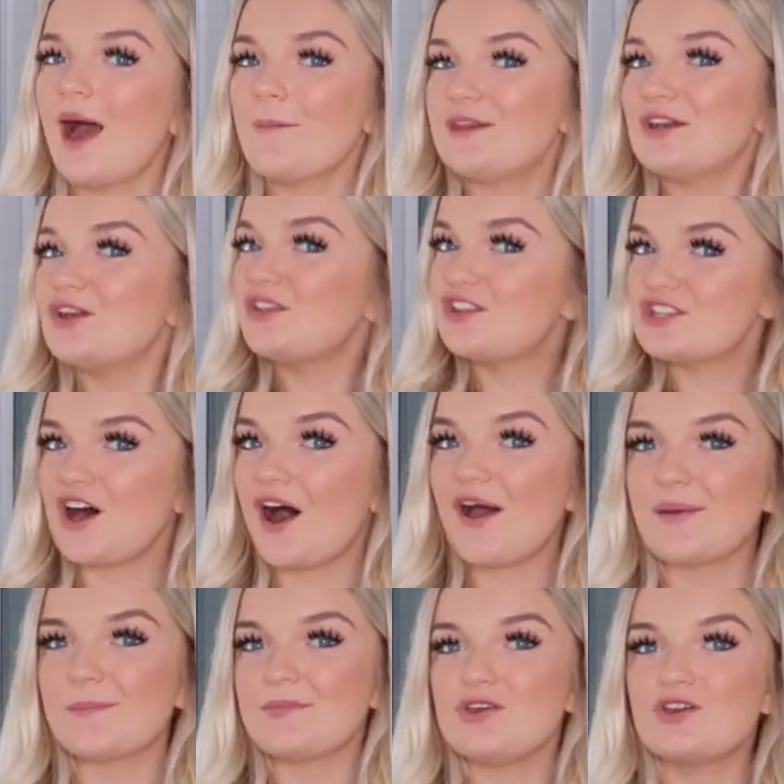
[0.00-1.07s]
I mean, another
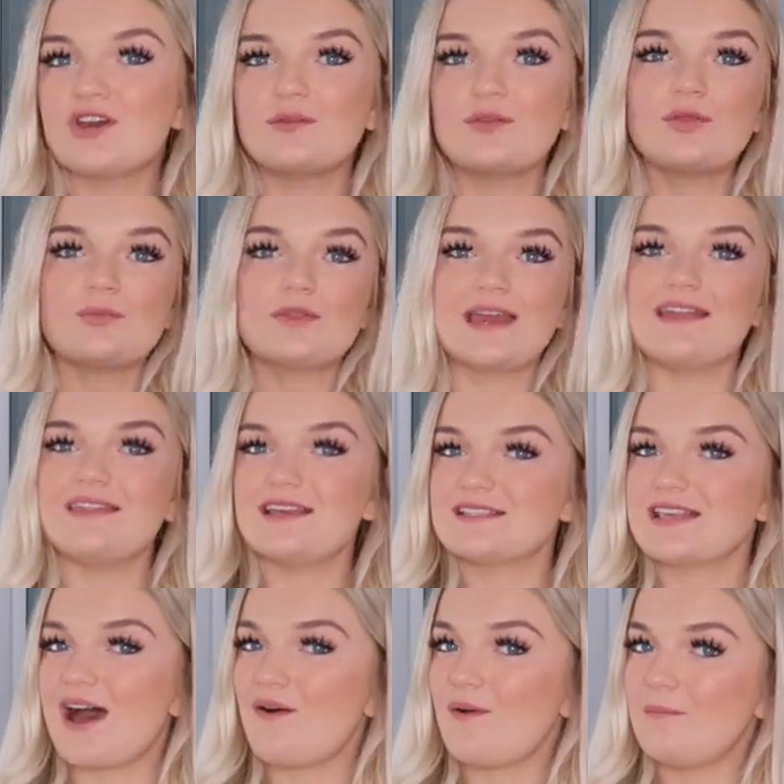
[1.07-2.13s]
time you can get these
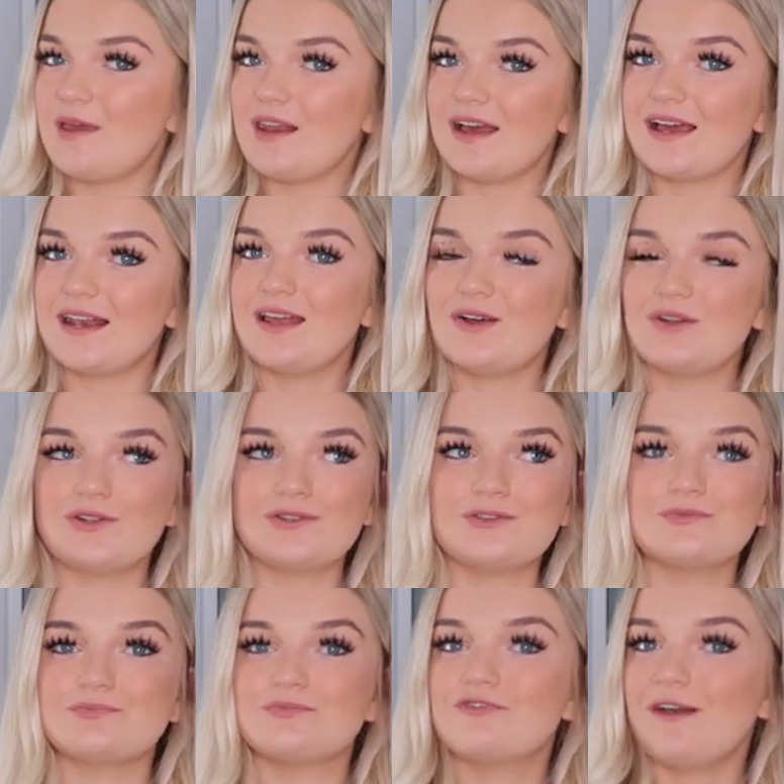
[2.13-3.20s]
out and be like a
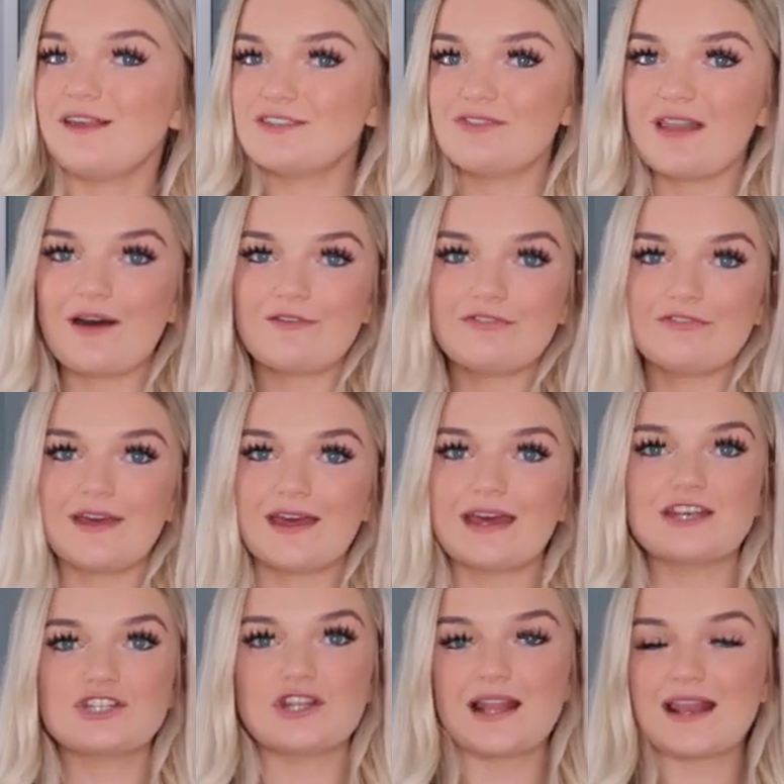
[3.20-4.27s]
little festival
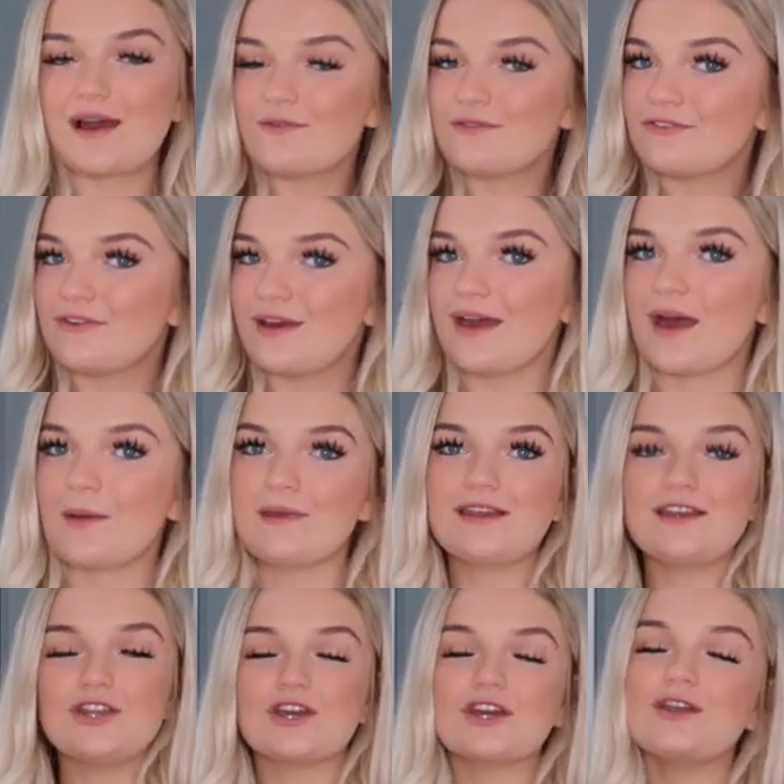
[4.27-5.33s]
outfit, chilling outfit. I
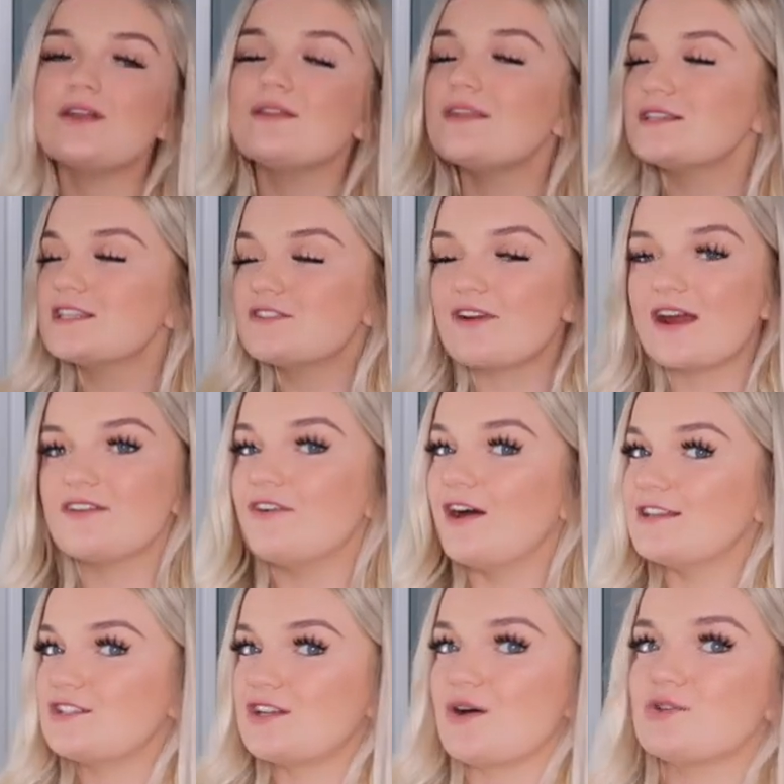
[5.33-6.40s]
mean, you can, this is very
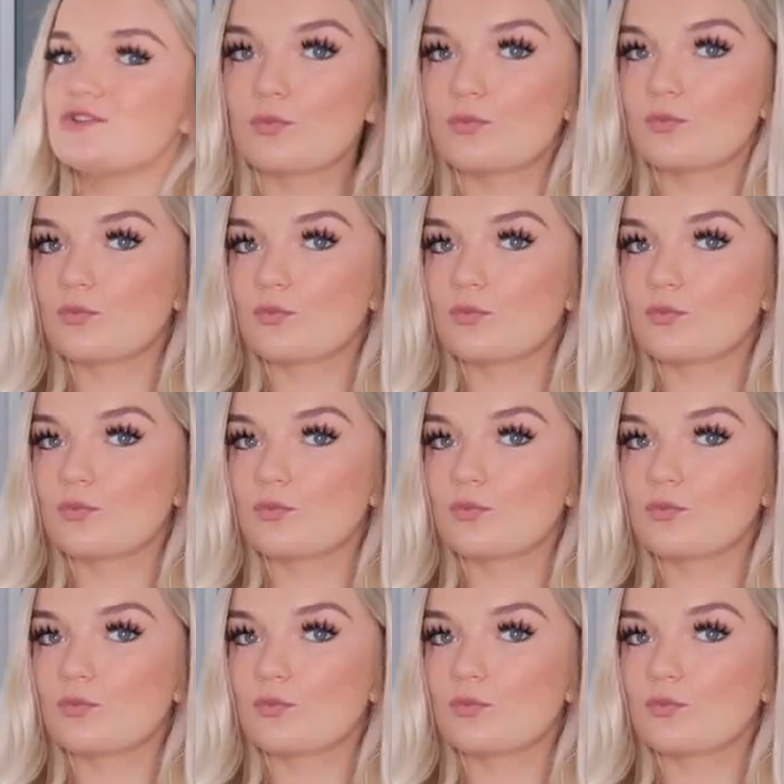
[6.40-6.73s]
versatile.